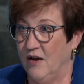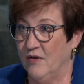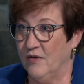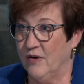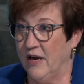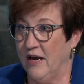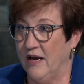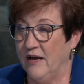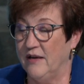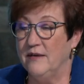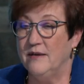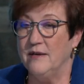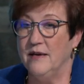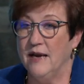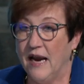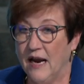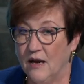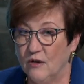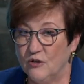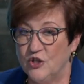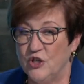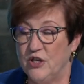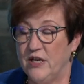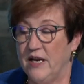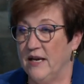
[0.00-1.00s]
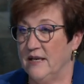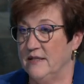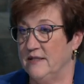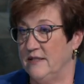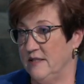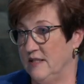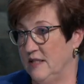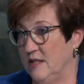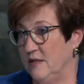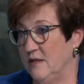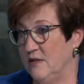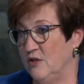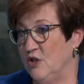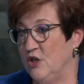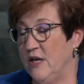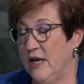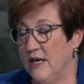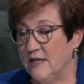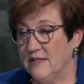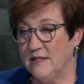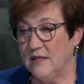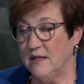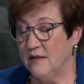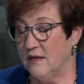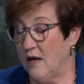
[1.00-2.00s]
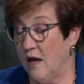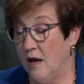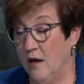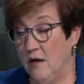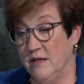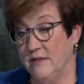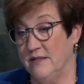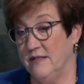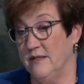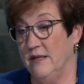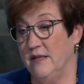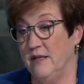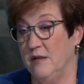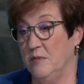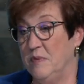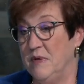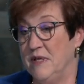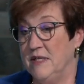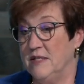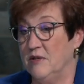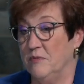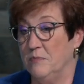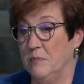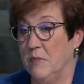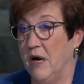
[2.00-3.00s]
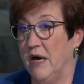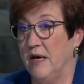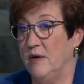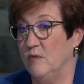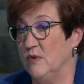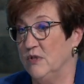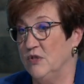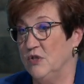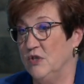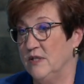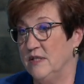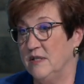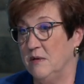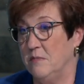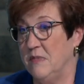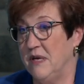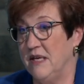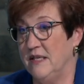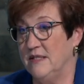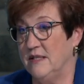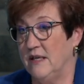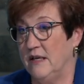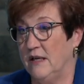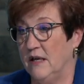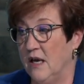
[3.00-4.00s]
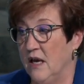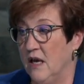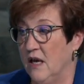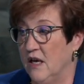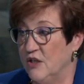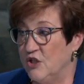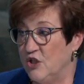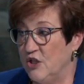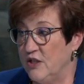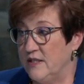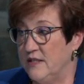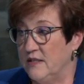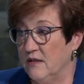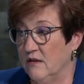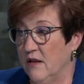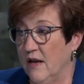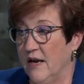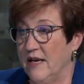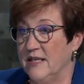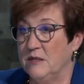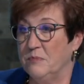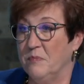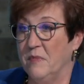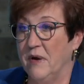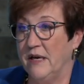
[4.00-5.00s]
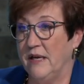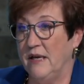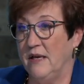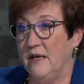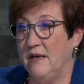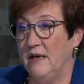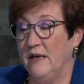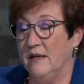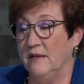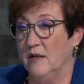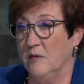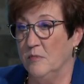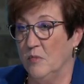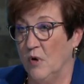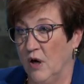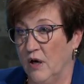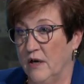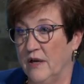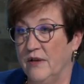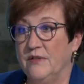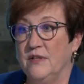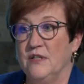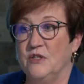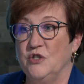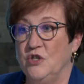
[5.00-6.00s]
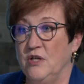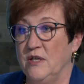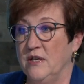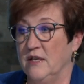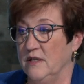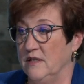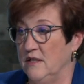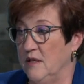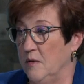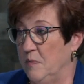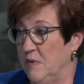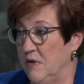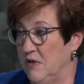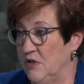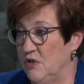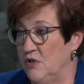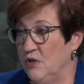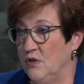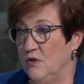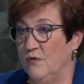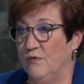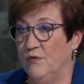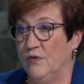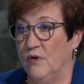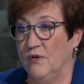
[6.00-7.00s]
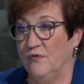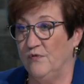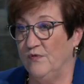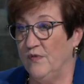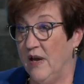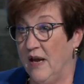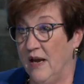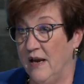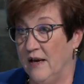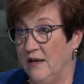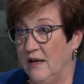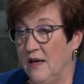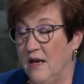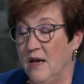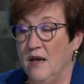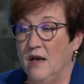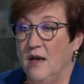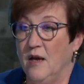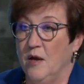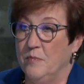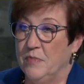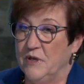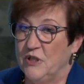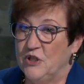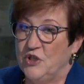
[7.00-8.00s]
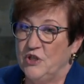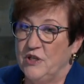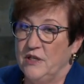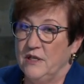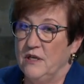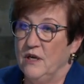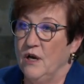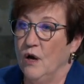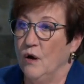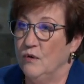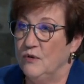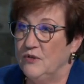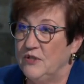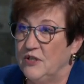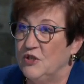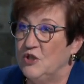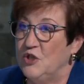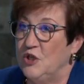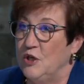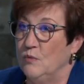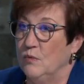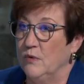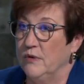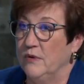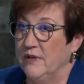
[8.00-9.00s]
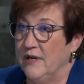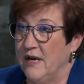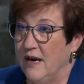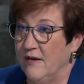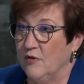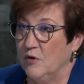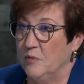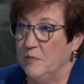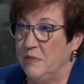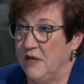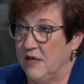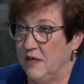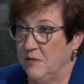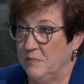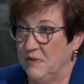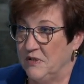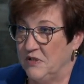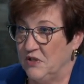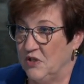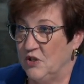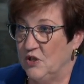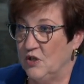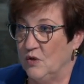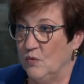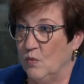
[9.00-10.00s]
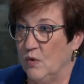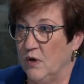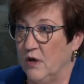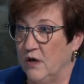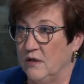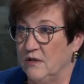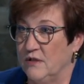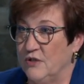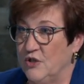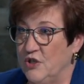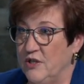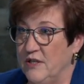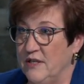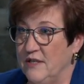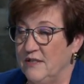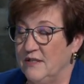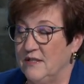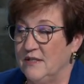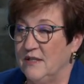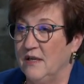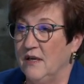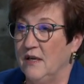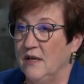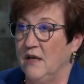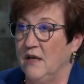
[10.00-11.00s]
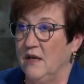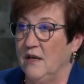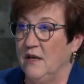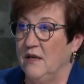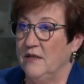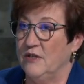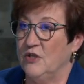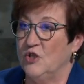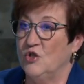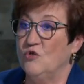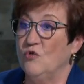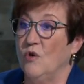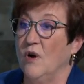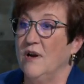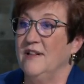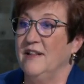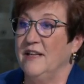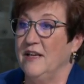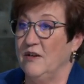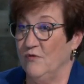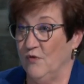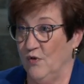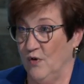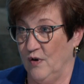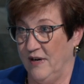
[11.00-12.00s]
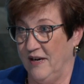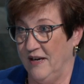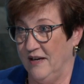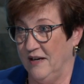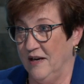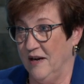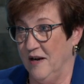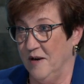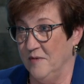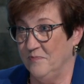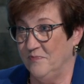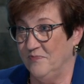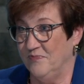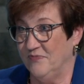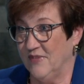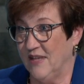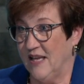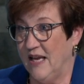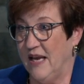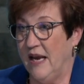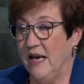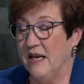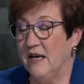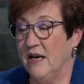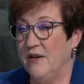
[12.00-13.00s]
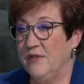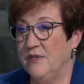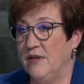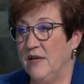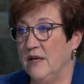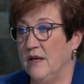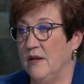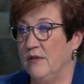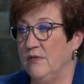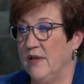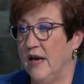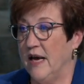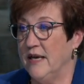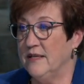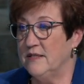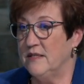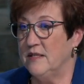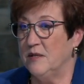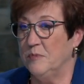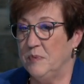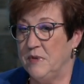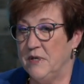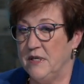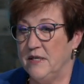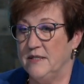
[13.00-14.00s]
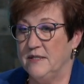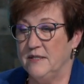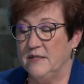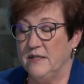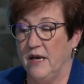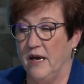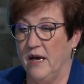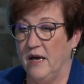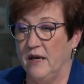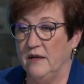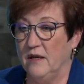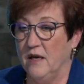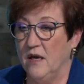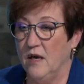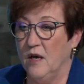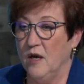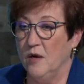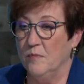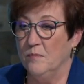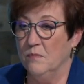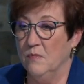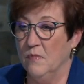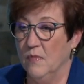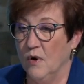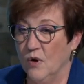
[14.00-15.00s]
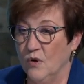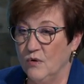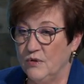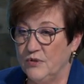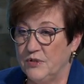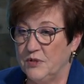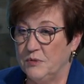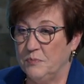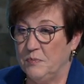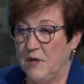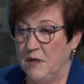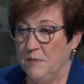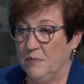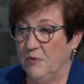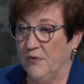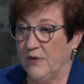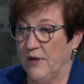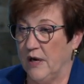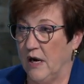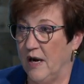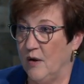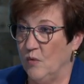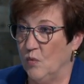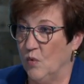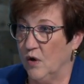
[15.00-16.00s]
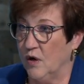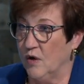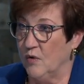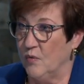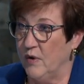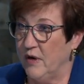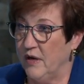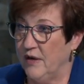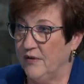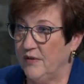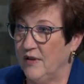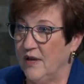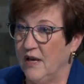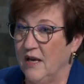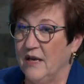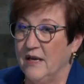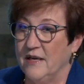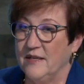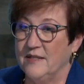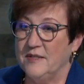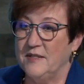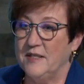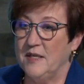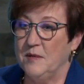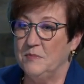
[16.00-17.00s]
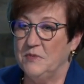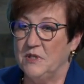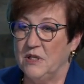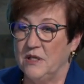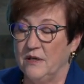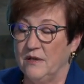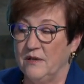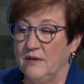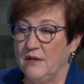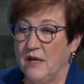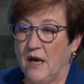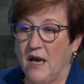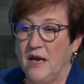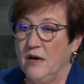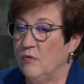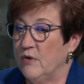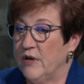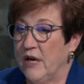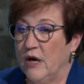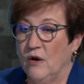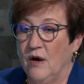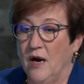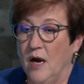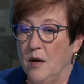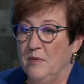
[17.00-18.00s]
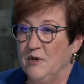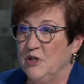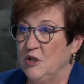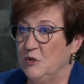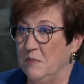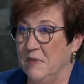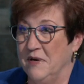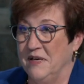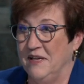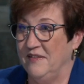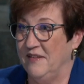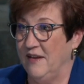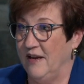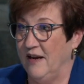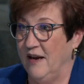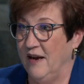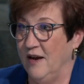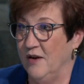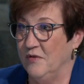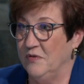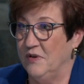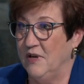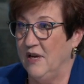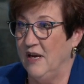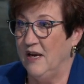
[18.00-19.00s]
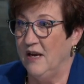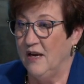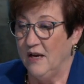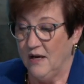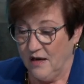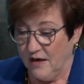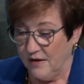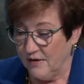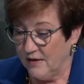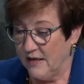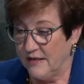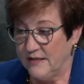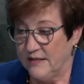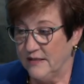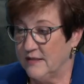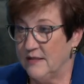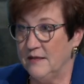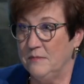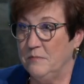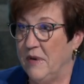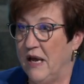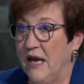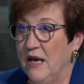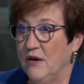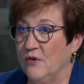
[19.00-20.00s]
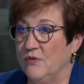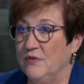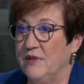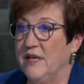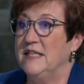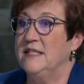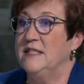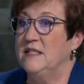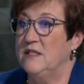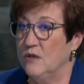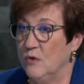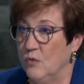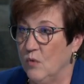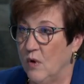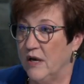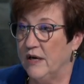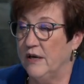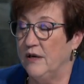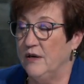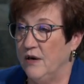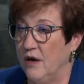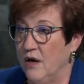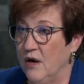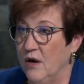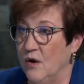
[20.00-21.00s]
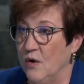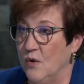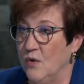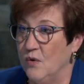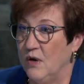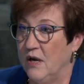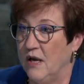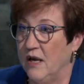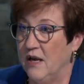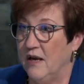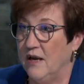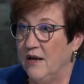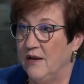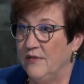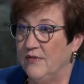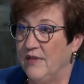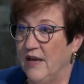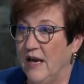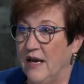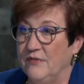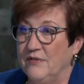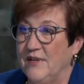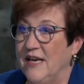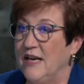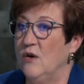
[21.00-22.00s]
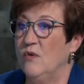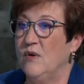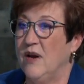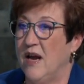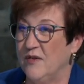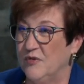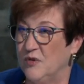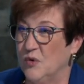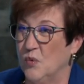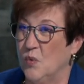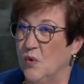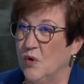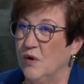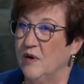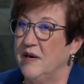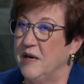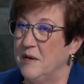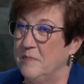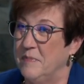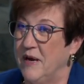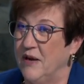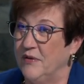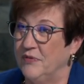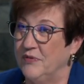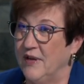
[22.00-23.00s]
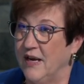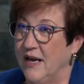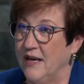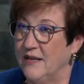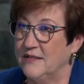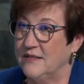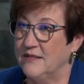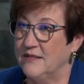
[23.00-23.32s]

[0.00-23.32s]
Okay, now she has honestly, the peace of mind was just amazing. She still has money in the market that she can dip into for fun, but she knows that she will never be in a position where she's struggling for an income. And I think that's the piece that most people that I work with seem to, I don't care how much money they have. It doesn't matter. They still want to know that they don't have to worry about that.